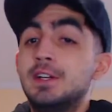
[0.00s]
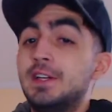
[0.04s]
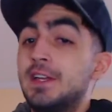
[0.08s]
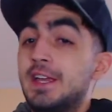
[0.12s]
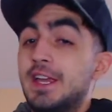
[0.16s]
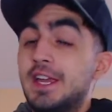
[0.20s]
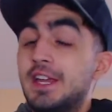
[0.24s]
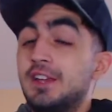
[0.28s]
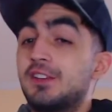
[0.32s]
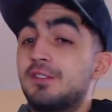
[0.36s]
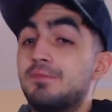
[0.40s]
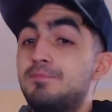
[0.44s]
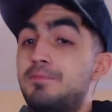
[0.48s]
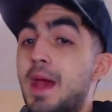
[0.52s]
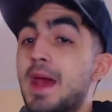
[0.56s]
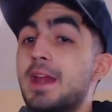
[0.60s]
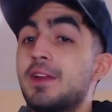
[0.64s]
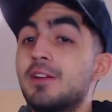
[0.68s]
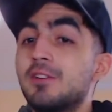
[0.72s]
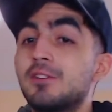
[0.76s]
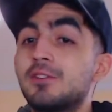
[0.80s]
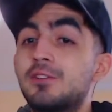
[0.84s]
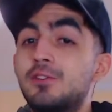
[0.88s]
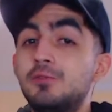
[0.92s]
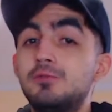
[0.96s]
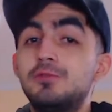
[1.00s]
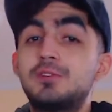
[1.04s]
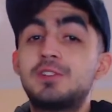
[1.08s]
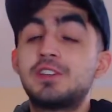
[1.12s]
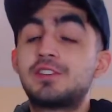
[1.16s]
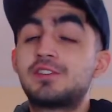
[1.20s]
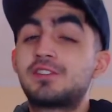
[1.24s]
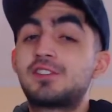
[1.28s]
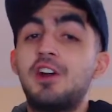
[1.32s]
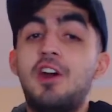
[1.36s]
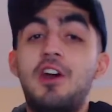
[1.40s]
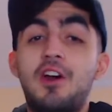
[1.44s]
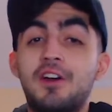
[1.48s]
it's better to
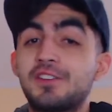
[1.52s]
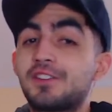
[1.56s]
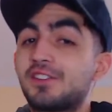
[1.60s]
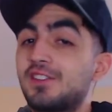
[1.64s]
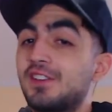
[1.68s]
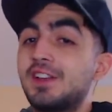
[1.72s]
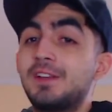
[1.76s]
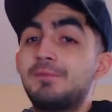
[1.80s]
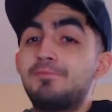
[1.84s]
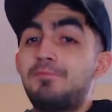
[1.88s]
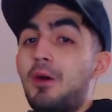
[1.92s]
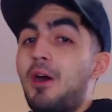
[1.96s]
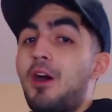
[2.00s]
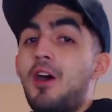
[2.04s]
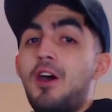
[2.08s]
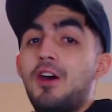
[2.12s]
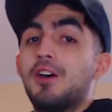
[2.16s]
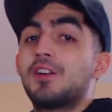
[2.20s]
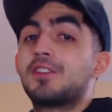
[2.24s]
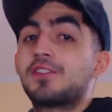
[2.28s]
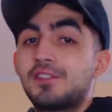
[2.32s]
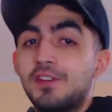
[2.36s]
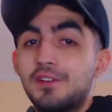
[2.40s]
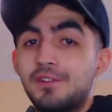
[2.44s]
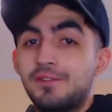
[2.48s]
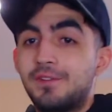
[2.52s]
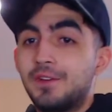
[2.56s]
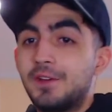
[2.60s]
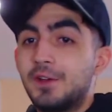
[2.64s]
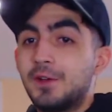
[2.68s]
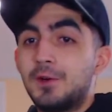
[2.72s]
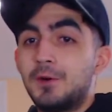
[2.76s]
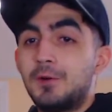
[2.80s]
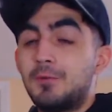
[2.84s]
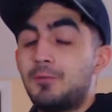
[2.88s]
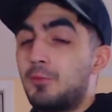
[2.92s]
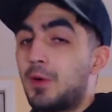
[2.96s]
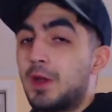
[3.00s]
just constantly pause the
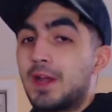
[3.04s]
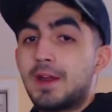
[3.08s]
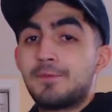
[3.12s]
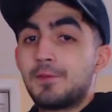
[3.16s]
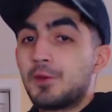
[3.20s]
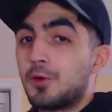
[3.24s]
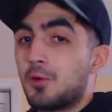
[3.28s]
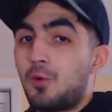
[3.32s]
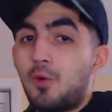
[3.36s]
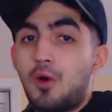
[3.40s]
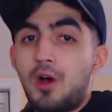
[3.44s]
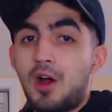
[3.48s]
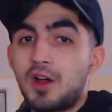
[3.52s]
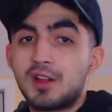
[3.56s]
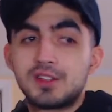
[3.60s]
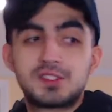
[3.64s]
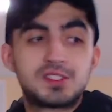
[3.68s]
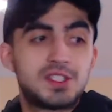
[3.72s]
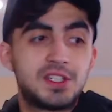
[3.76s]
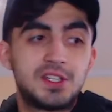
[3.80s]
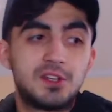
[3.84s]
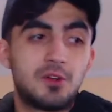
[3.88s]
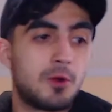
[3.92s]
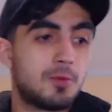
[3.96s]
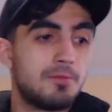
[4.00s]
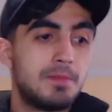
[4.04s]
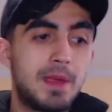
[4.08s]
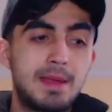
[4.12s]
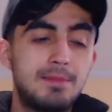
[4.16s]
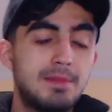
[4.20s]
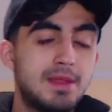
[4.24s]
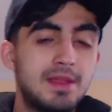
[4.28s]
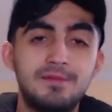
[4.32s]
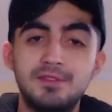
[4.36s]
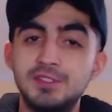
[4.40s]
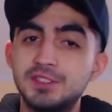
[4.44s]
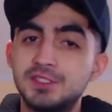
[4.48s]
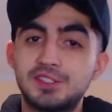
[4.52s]
film, whatever you're watching, or maybe
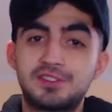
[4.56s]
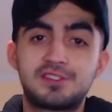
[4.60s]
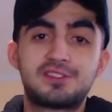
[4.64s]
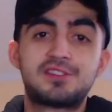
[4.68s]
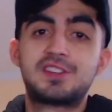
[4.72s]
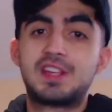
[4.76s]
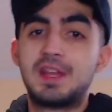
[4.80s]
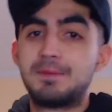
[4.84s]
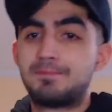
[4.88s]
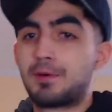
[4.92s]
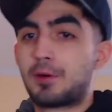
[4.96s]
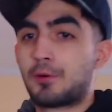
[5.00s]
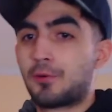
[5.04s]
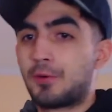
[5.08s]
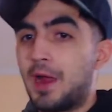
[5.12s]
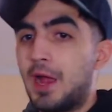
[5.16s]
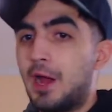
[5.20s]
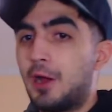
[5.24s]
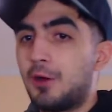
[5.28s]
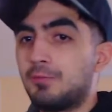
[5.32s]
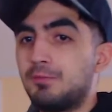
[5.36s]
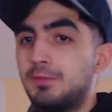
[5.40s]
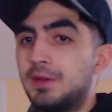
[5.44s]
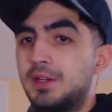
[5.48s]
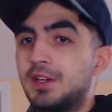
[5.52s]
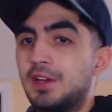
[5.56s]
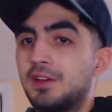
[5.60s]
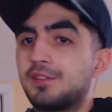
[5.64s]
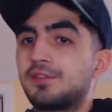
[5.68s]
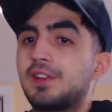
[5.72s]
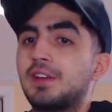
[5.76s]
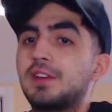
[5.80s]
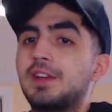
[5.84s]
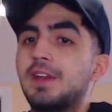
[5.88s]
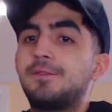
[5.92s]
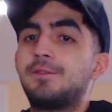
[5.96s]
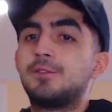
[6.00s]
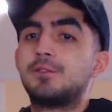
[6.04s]
even just skip around, because,
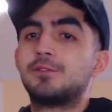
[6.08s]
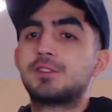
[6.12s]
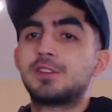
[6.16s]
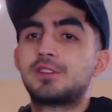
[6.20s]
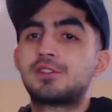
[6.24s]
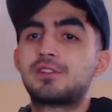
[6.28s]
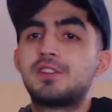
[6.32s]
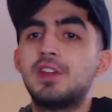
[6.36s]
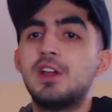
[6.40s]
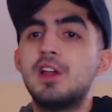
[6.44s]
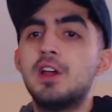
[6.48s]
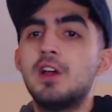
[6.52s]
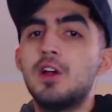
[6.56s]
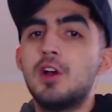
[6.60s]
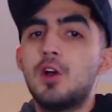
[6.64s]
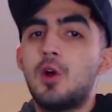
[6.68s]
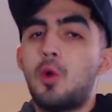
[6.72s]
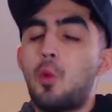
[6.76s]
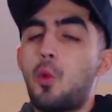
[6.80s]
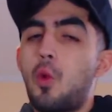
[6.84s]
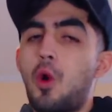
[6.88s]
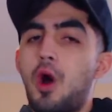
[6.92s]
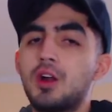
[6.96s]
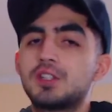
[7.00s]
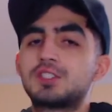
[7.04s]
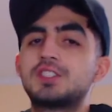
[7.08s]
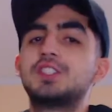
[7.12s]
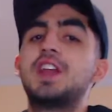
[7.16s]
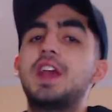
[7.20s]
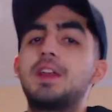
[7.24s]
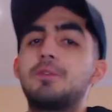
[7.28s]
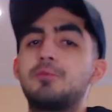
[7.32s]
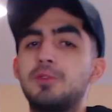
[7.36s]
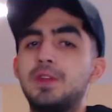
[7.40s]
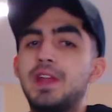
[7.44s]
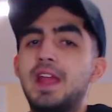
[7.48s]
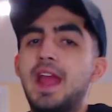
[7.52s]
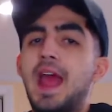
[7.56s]
like, if you're just watching
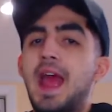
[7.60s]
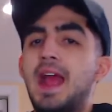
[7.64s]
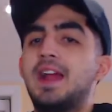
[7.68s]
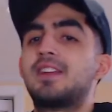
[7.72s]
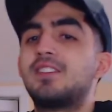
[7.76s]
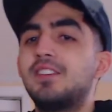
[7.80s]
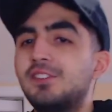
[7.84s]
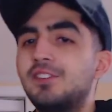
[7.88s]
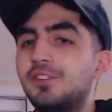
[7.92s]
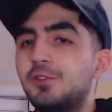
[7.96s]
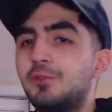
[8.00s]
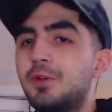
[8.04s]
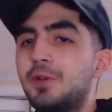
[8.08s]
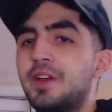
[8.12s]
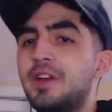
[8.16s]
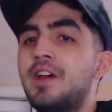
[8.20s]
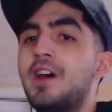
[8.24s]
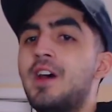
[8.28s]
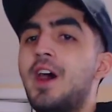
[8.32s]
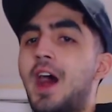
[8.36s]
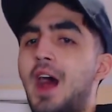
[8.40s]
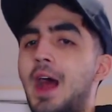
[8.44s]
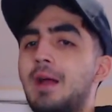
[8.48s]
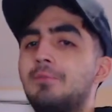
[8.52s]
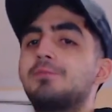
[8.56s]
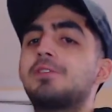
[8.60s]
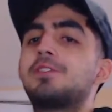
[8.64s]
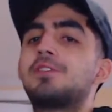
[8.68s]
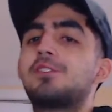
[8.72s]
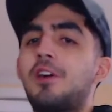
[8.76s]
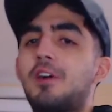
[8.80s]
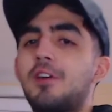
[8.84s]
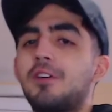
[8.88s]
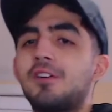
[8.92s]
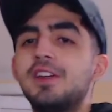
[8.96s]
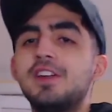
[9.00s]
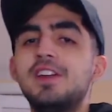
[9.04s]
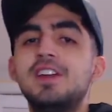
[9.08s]
and reacting to it, I'm
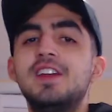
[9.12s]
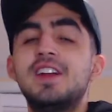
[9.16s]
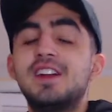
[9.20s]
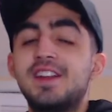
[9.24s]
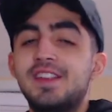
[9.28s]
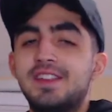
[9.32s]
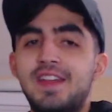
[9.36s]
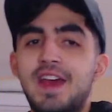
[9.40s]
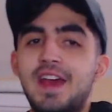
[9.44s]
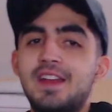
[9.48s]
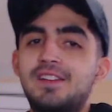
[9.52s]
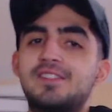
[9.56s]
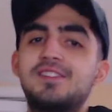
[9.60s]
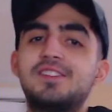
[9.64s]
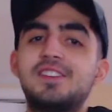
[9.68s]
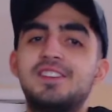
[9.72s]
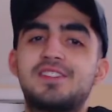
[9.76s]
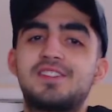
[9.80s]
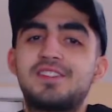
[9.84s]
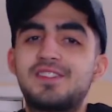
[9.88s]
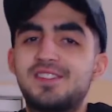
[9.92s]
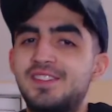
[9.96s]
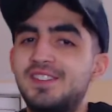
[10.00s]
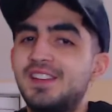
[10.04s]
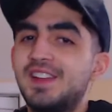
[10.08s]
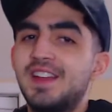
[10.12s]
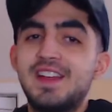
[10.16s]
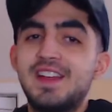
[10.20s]
sorry, that's just